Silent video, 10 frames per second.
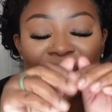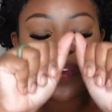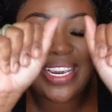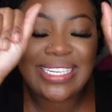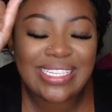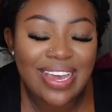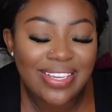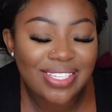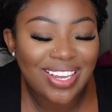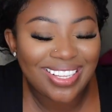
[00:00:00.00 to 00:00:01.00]
Wig
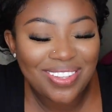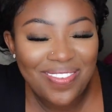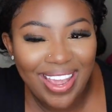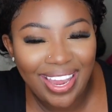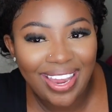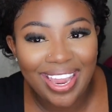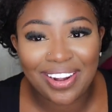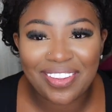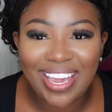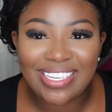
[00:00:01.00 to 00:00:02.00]
sale is on the way. I
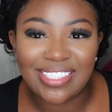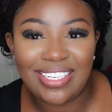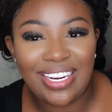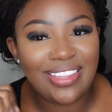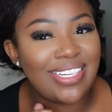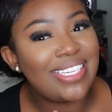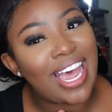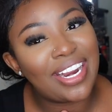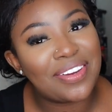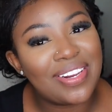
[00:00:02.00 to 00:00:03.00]
know you guys seen it in the
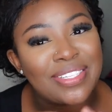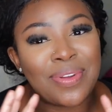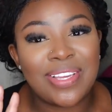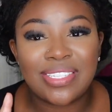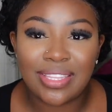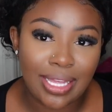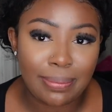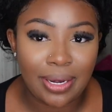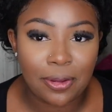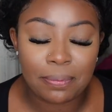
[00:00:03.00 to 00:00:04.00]
title as well as the
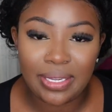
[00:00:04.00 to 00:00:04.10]
thumbnail,